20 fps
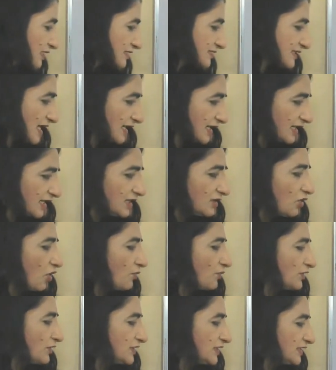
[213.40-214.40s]
Second
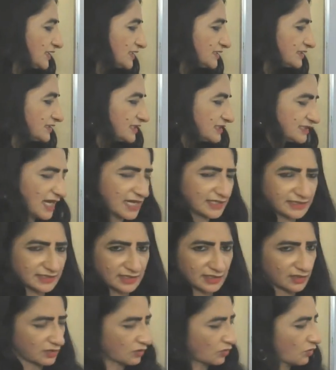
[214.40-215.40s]
commodity is
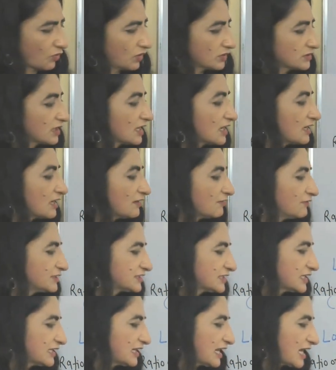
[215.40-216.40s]
designer cloth,
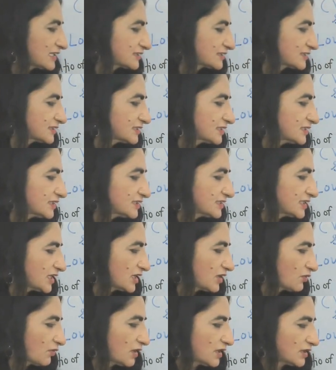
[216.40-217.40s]
which elasticity is
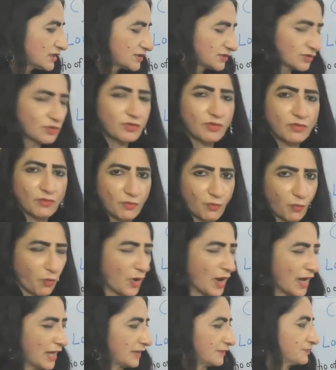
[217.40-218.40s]
equal to
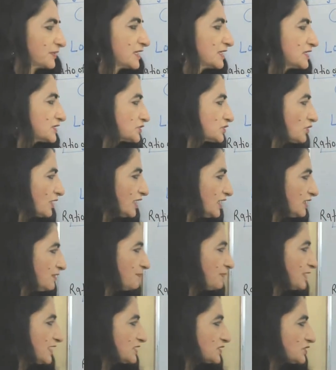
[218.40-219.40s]
1. So
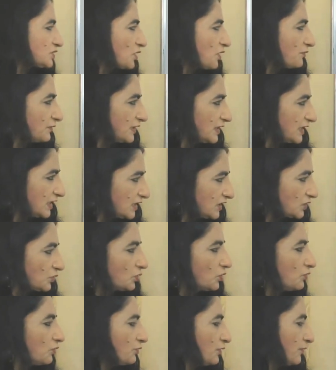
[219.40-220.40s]
in place of E2,
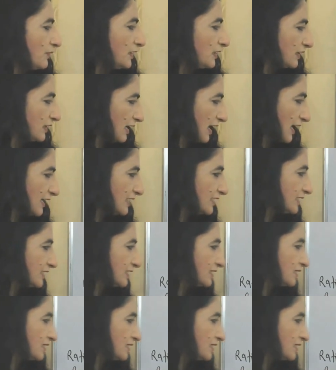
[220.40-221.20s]
we will write